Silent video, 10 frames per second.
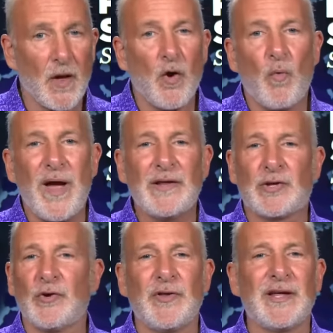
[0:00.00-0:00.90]
Wait
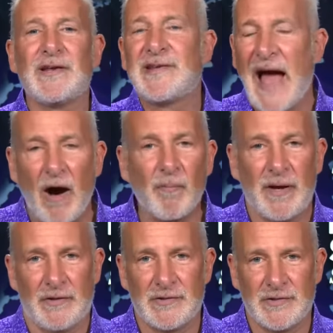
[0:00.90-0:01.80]
till the
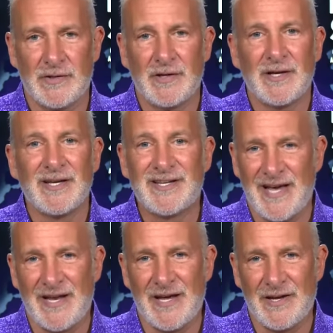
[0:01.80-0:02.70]
endowments
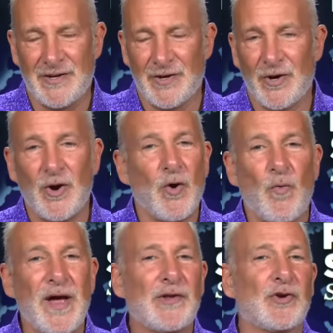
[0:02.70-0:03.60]
get in.
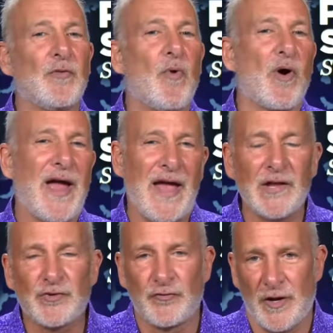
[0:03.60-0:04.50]
Wait till more
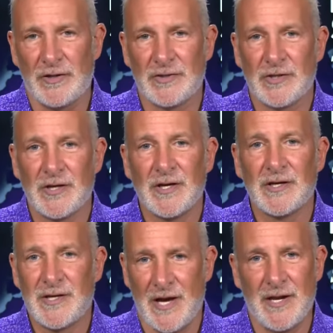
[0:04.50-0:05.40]
hedge funds
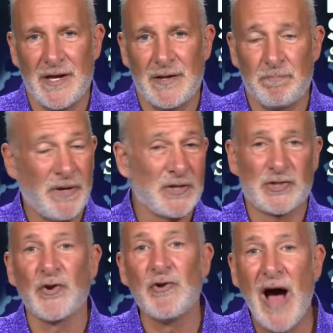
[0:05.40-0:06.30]
get in because
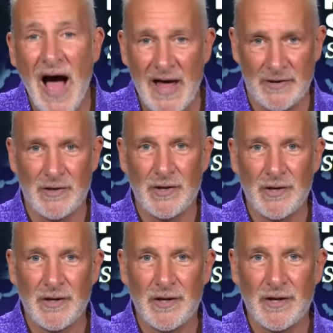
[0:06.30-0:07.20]
they're not.
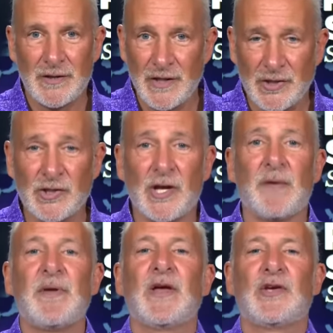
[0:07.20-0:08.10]
This is going to
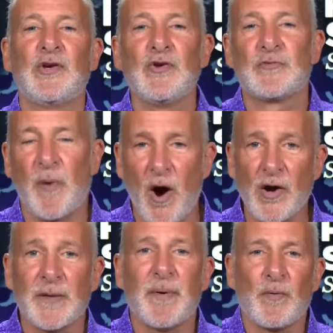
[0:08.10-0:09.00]
be a huge party, but